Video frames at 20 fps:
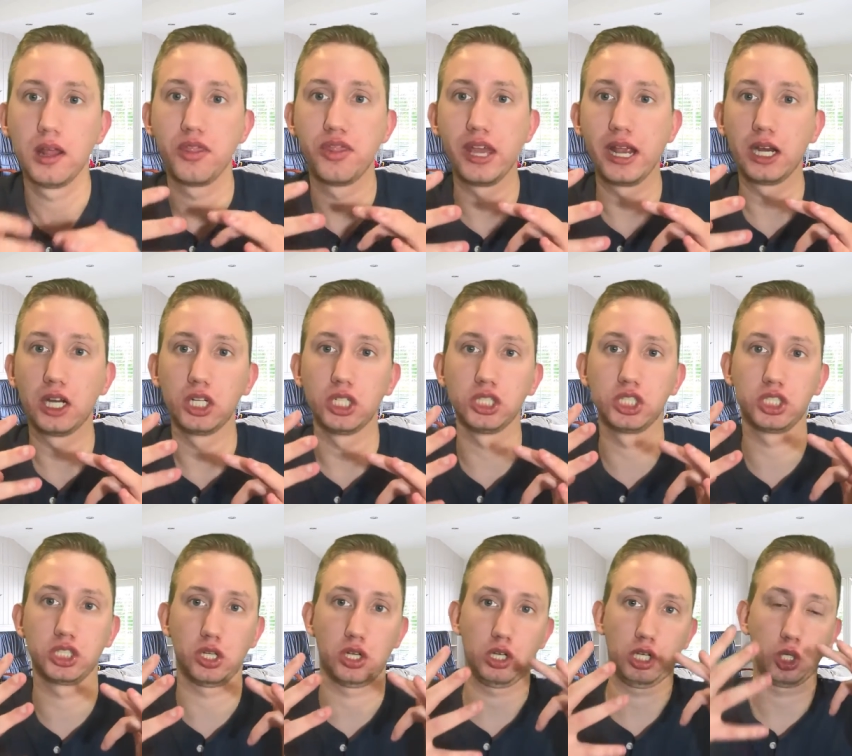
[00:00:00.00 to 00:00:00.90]

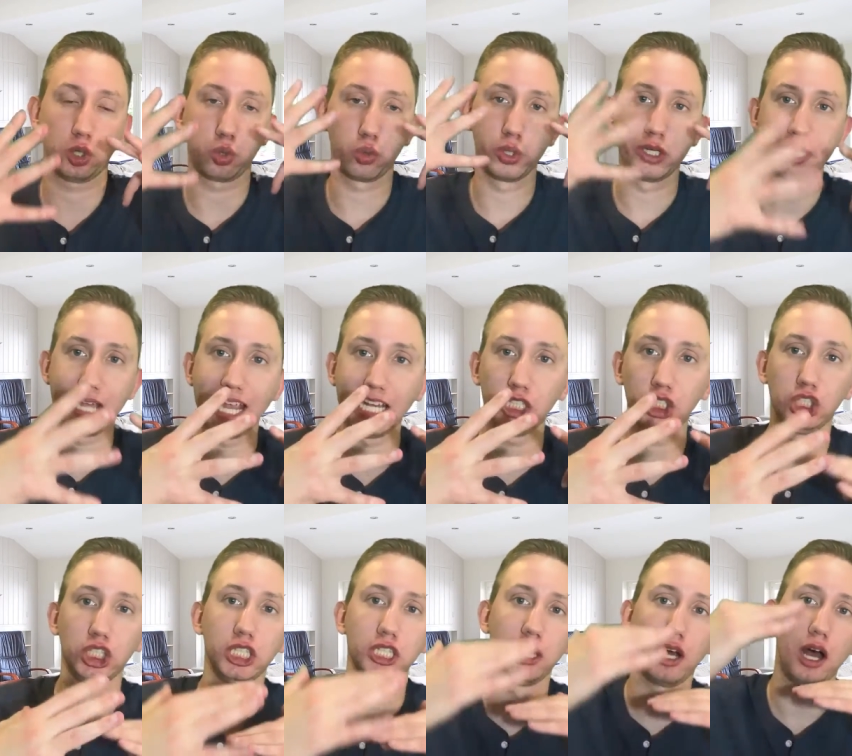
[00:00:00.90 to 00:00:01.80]
There's
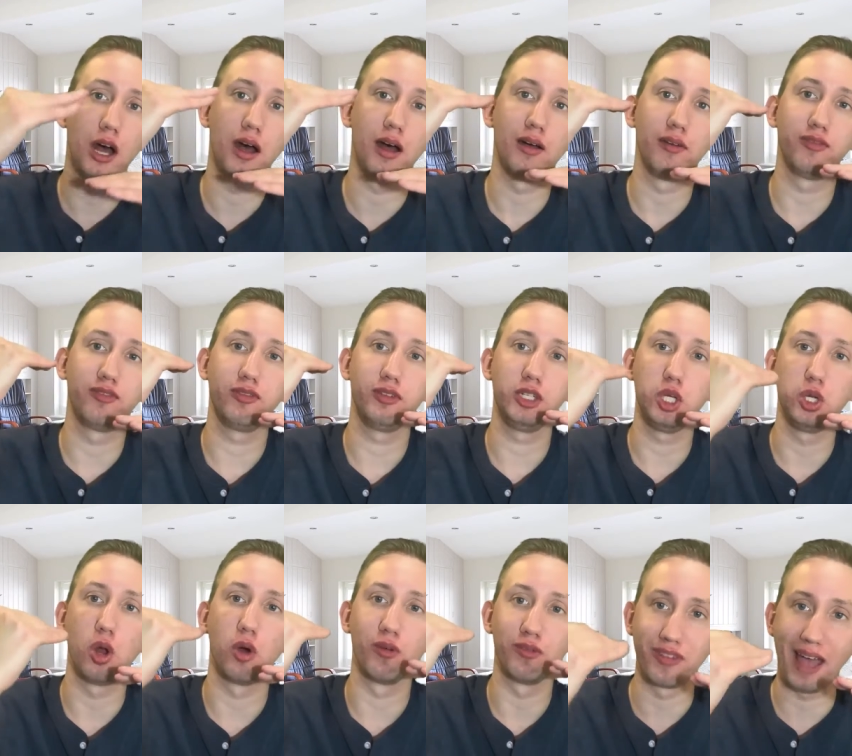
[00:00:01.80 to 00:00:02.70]
creation of,
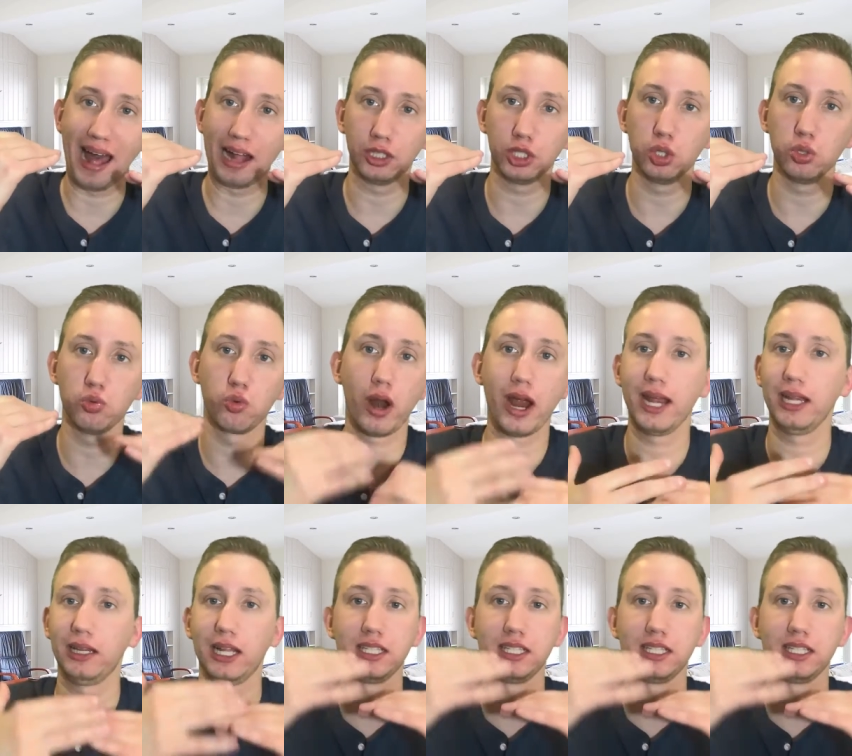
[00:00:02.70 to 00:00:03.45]
value, right?